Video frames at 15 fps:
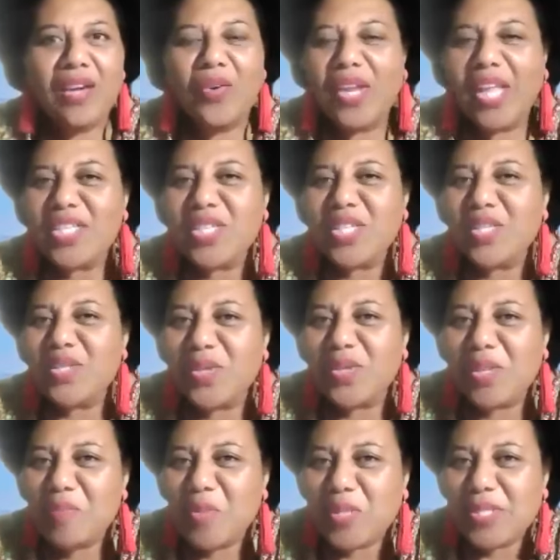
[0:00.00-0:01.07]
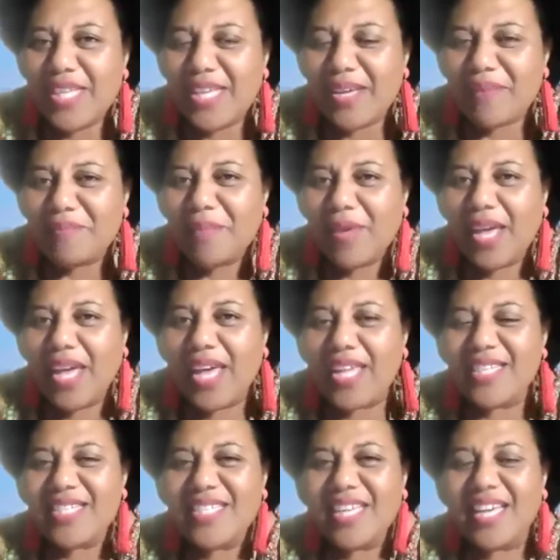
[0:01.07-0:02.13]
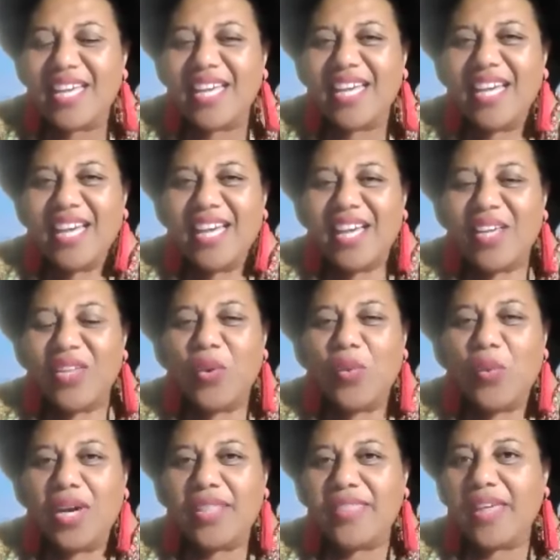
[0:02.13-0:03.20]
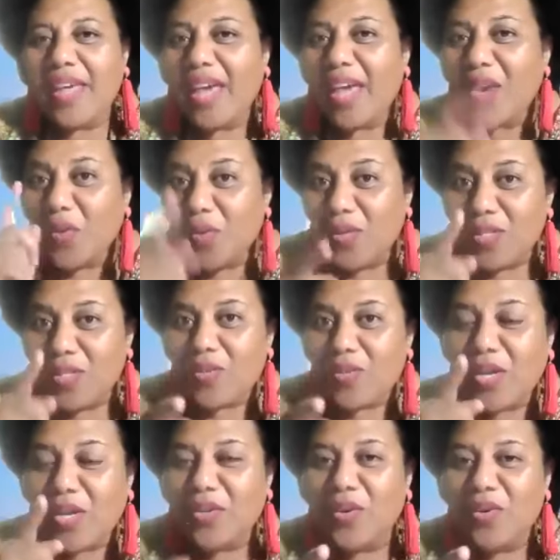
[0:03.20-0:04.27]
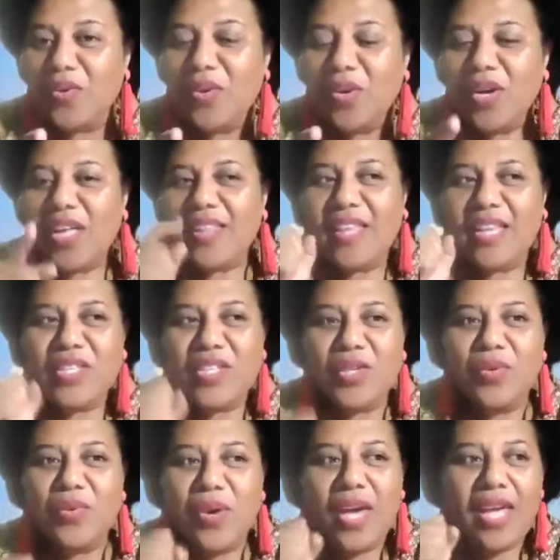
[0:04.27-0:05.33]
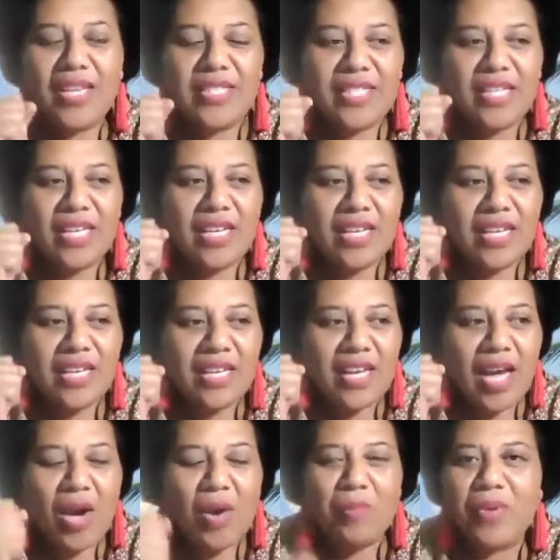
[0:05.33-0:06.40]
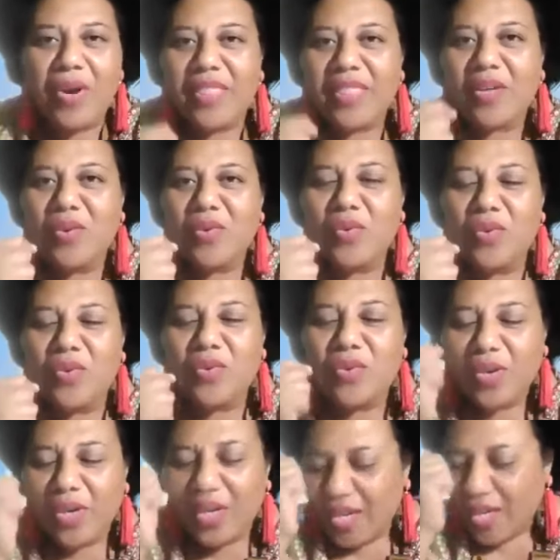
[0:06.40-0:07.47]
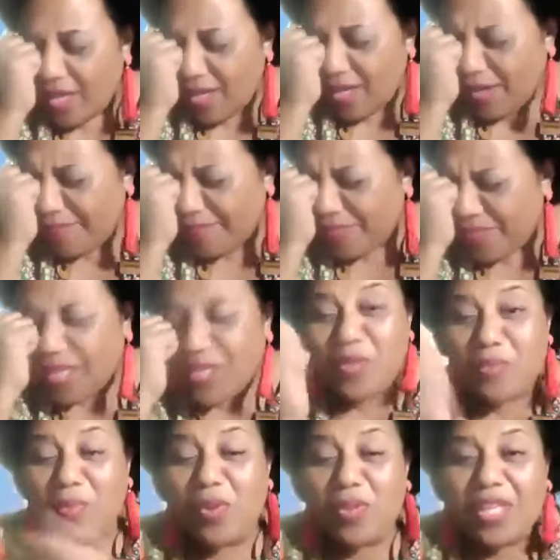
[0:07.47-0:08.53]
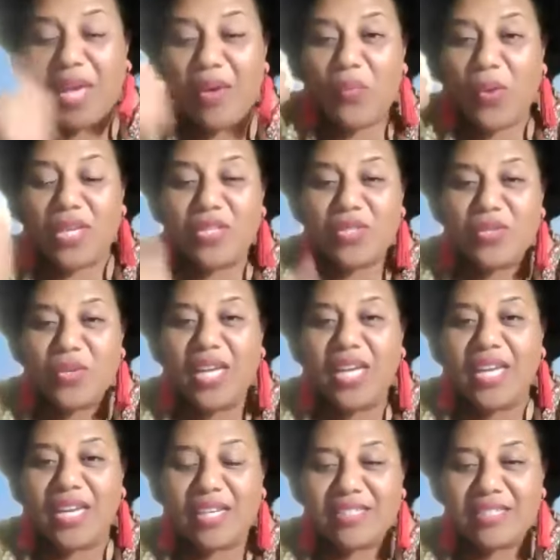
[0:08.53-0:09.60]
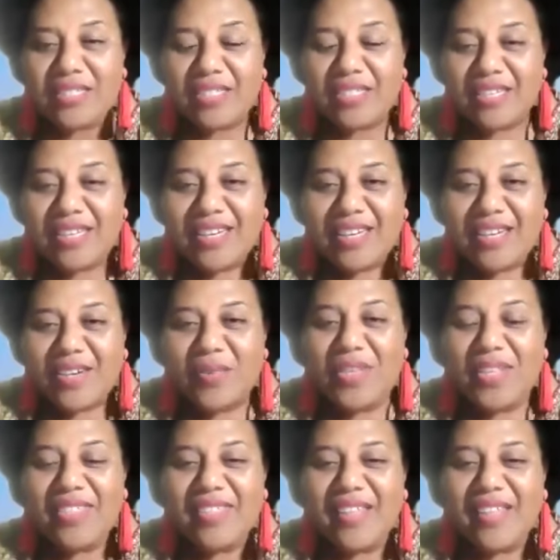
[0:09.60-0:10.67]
connection to the museum and your work there? And also, I know that you and our brother, that you both went to England. With